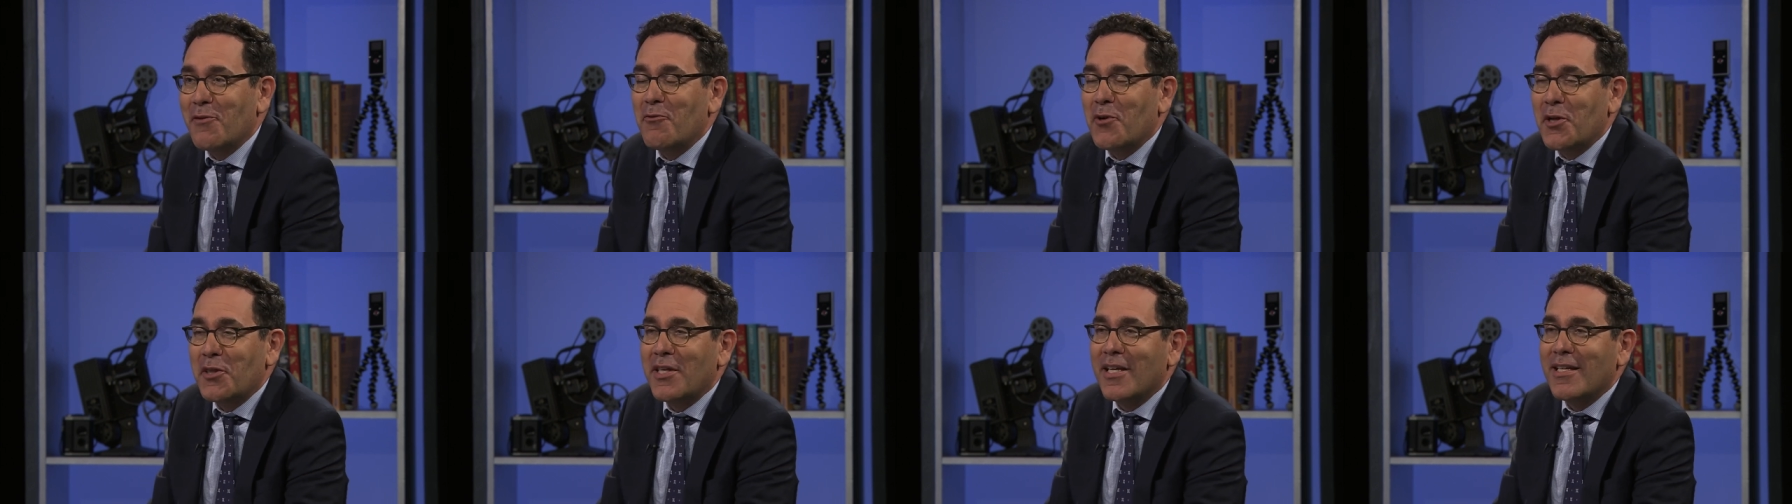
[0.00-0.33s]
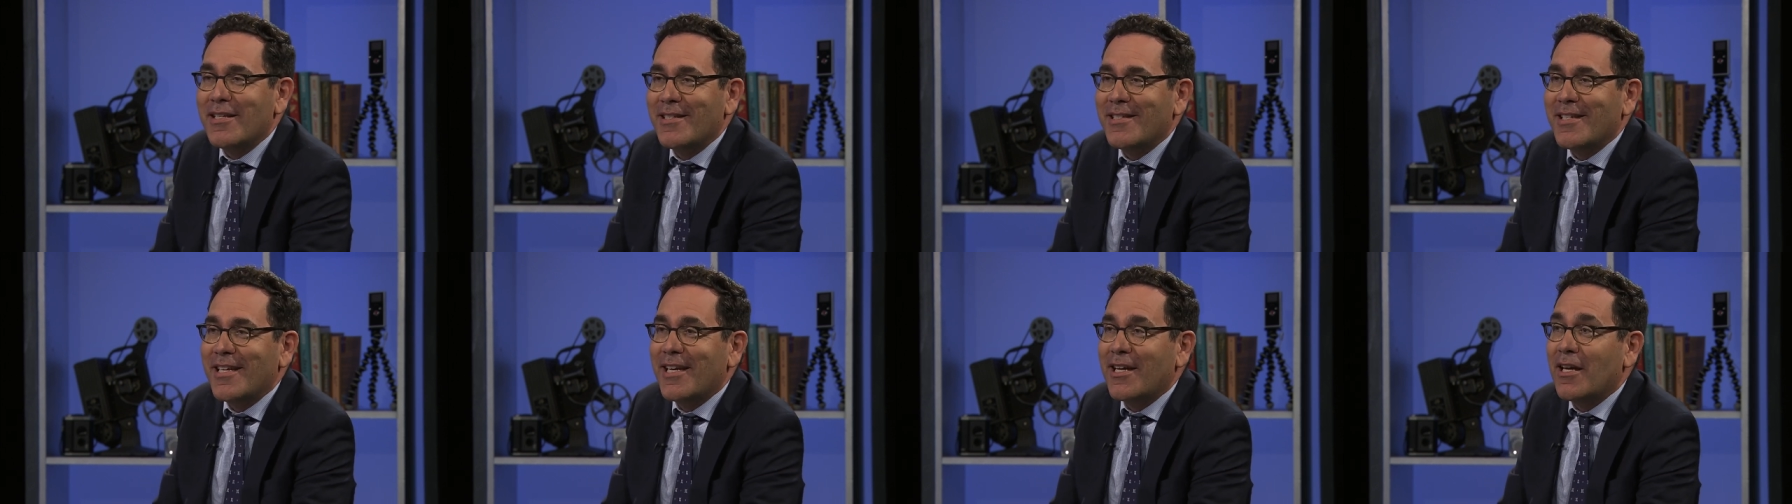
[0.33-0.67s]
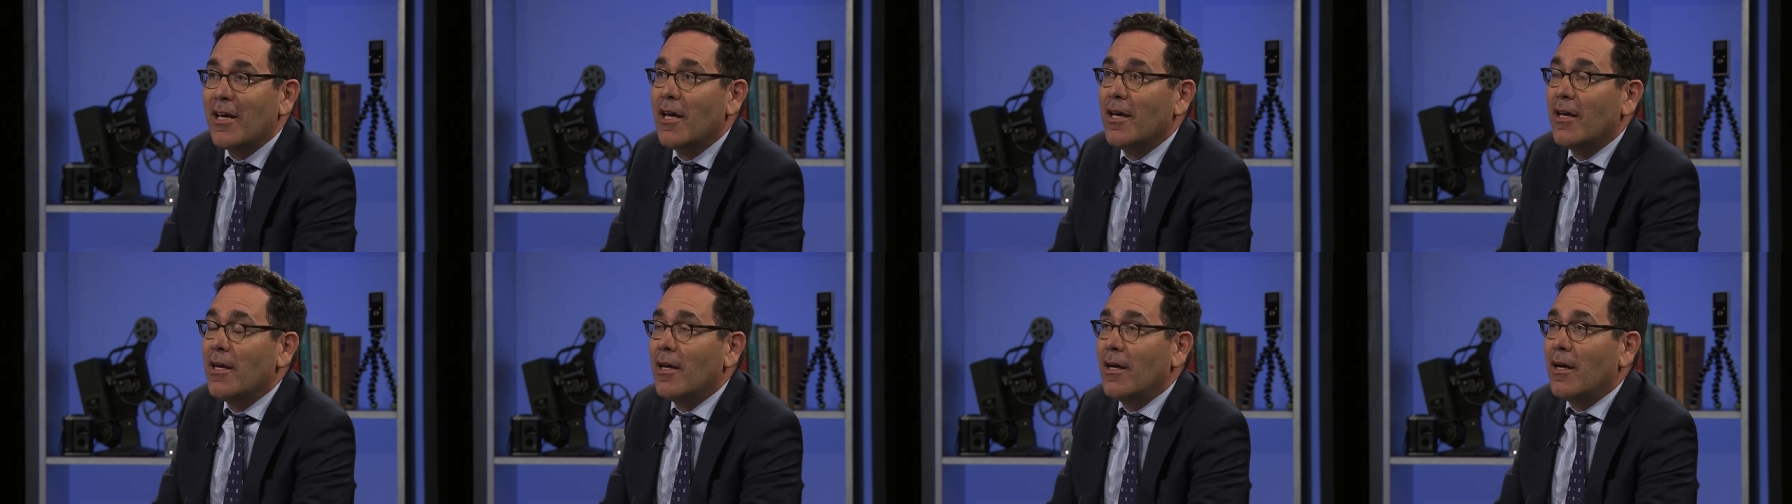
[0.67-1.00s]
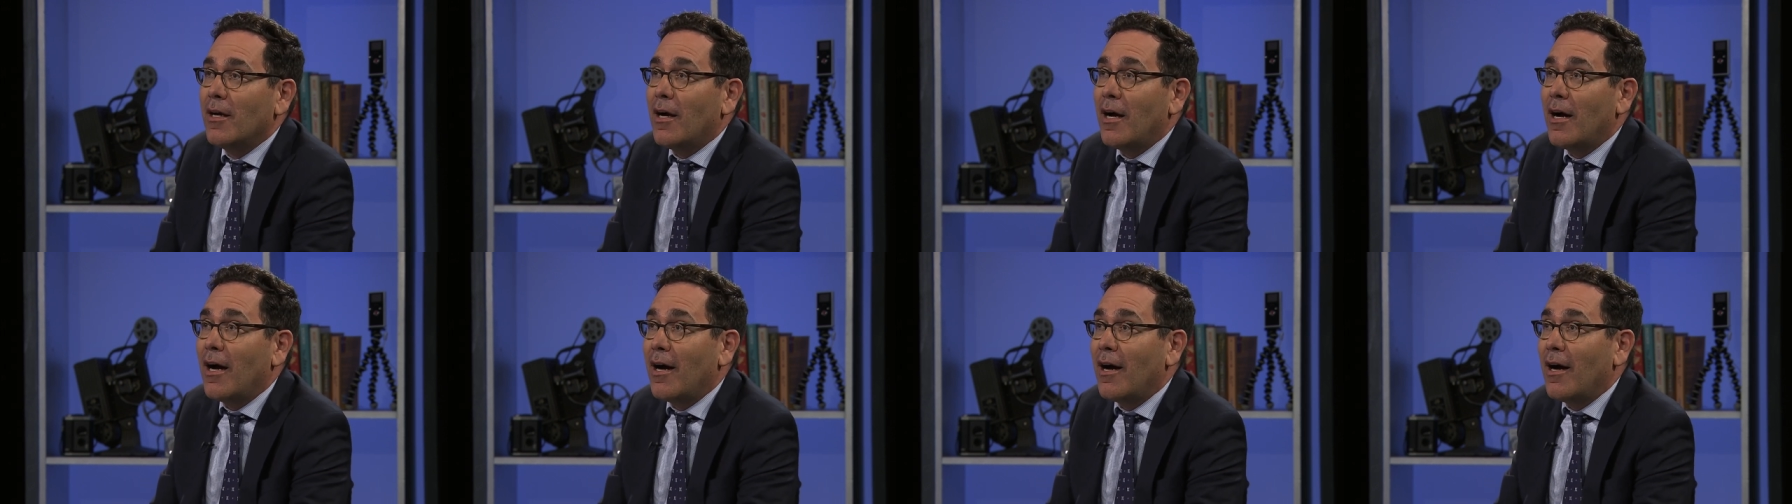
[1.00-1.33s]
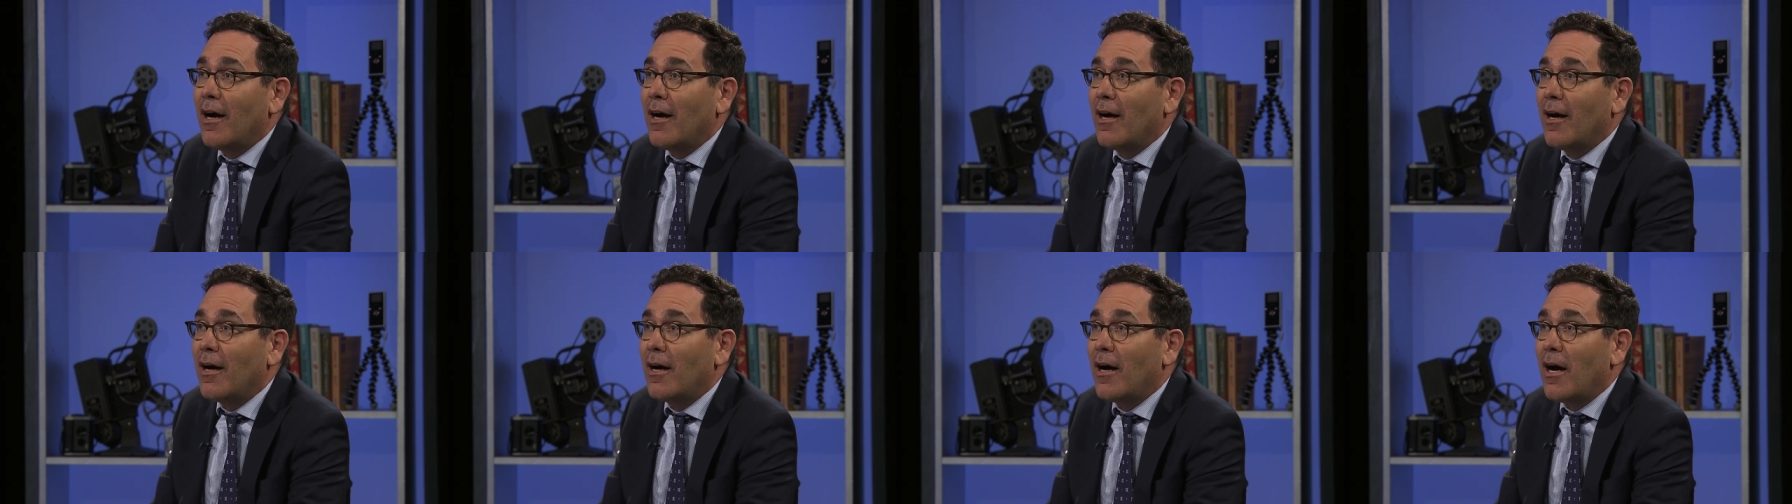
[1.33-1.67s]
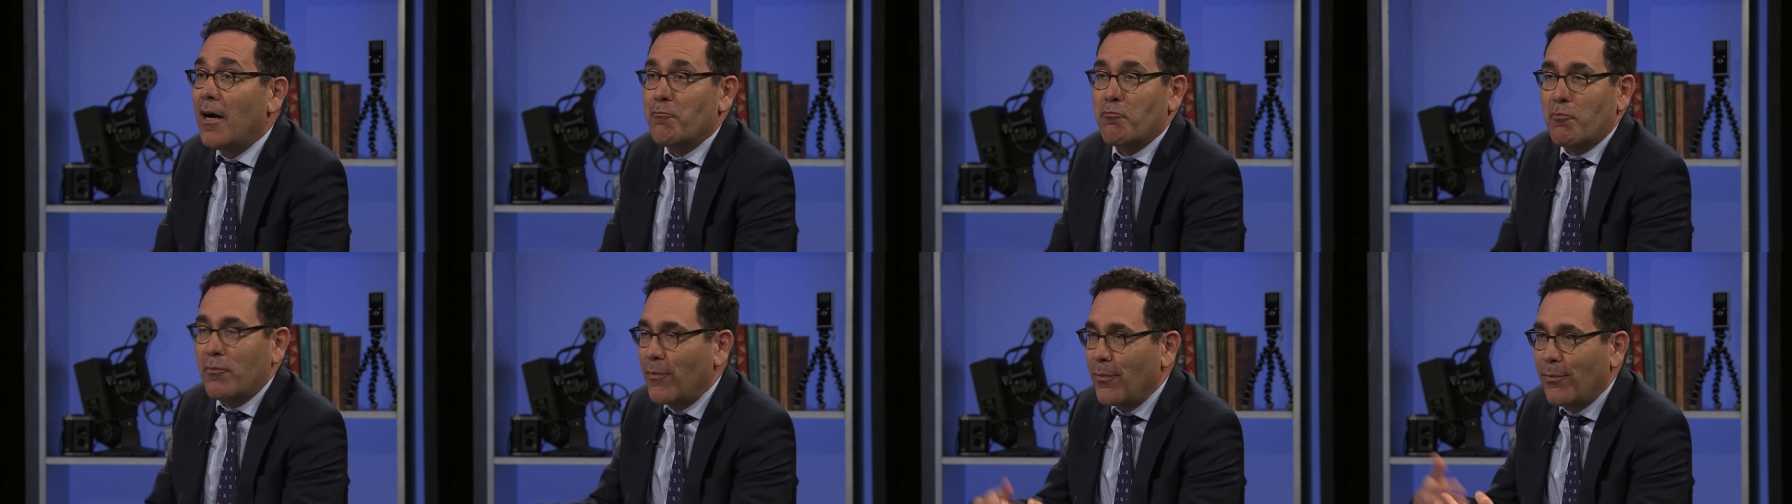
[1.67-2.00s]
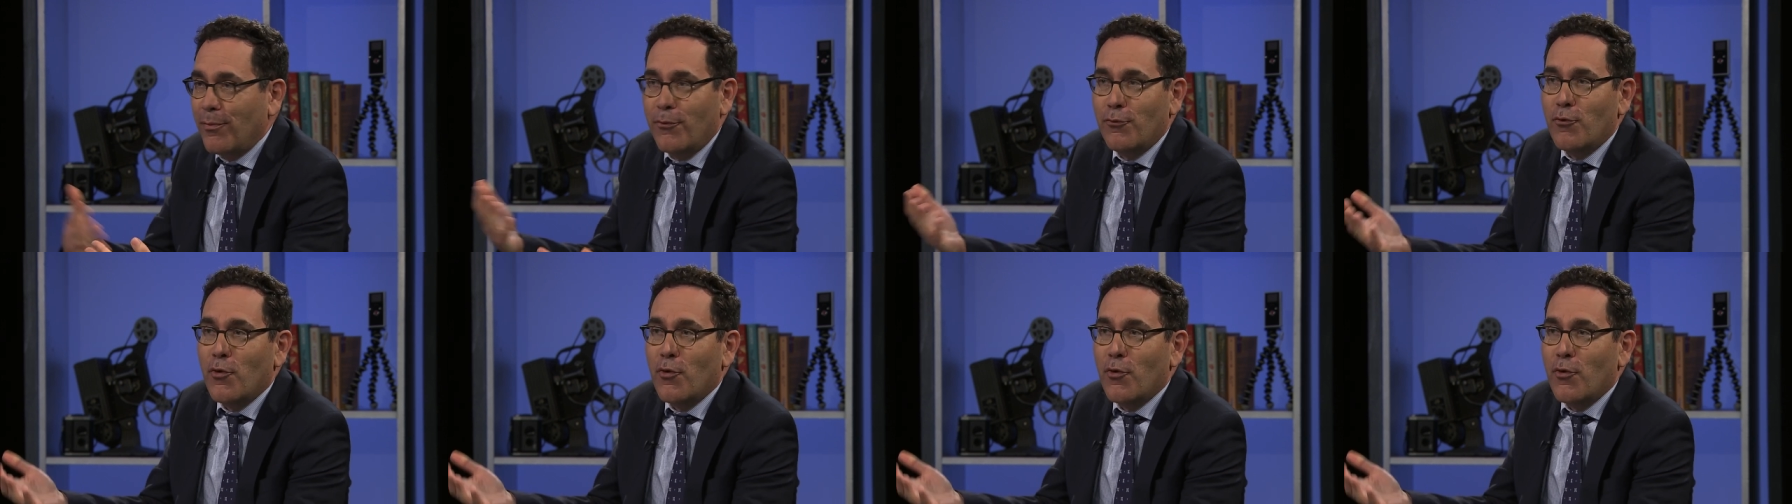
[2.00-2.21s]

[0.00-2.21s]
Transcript: most of what they see. Uh,